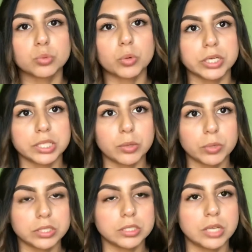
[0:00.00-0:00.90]
a word they
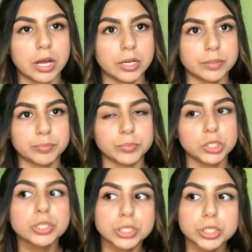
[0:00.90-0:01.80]
would
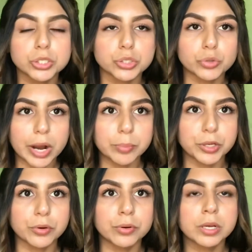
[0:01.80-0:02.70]
use to describe
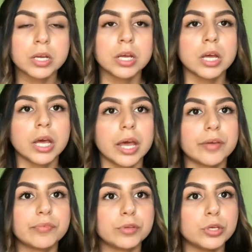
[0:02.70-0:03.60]
you?
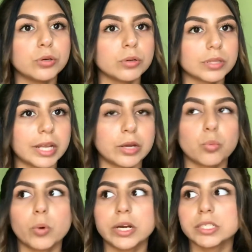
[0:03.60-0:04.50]
If you, like,
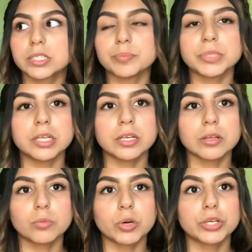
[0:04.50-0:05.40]
what
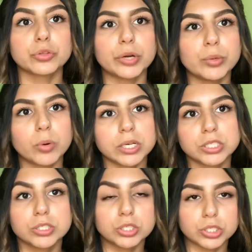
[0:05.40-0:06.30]
are 3
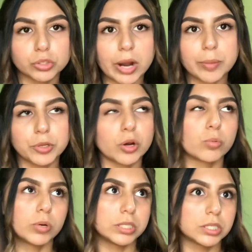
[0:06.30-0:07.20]
words to describe you, or
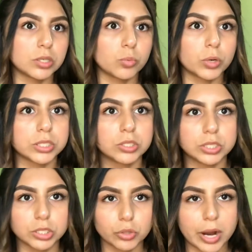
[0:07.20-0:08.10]
what is a word to
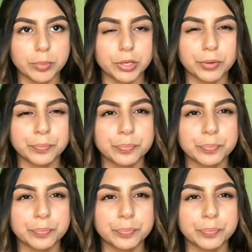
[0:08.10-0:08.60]
describe you?